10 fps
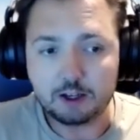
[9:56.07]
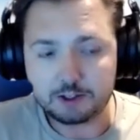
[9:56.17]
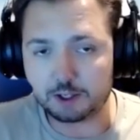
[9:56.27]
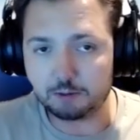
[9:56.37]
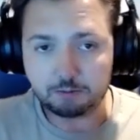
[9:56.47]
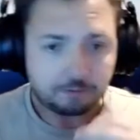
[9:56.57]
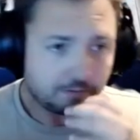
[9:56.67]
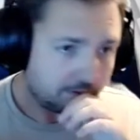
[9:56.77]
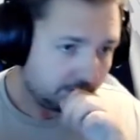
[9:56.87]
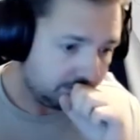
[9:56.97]
So,
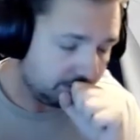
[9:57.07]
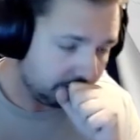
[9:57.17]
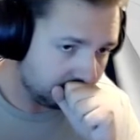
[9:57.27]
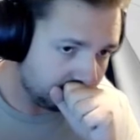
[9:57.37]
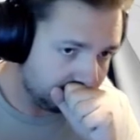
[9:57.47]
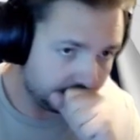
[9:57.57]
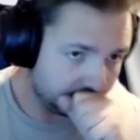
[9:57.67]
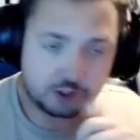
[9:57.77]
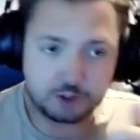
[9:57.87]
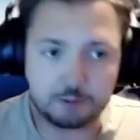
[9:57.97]

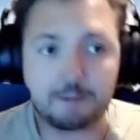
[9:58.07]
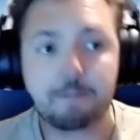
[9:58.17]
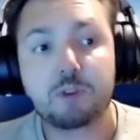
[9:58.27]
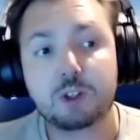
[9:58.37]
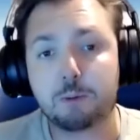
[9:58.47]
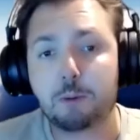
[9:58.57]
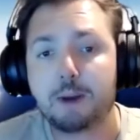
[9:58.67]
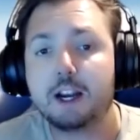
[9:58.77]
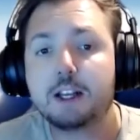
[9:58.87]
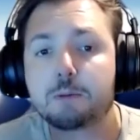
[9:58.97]
excuse me. So
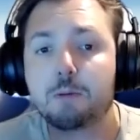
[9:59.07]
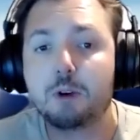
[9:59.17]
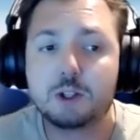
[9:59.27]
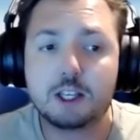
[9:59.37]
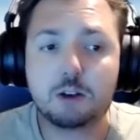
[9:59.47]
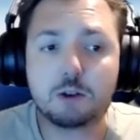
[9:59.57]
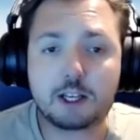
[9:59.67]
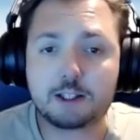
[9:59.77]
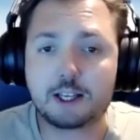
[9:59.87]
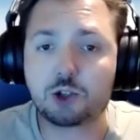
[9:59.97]
Prepared is mostly used
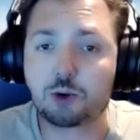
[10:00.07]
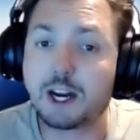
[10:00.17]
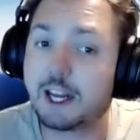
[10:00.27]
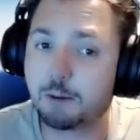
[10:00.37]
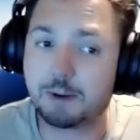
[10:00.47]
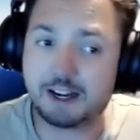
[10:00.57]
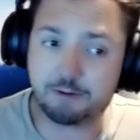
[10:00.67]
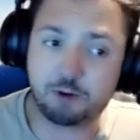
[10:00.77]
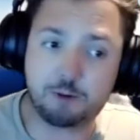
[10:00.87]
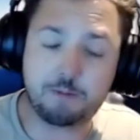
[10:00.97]
as a training
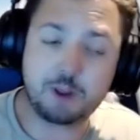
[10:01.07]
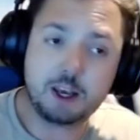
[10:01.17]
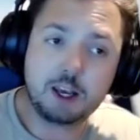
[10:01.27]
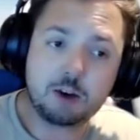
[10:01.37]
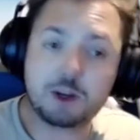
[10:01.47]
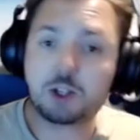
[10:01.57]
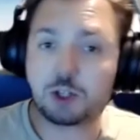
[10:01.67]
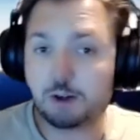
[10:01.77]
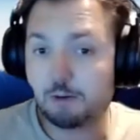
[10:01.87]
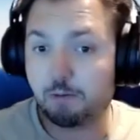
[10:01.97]
platform,
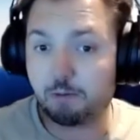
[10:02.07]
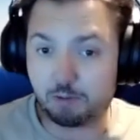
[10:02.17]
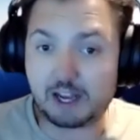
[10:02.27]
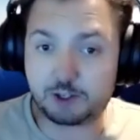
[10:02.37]
which as a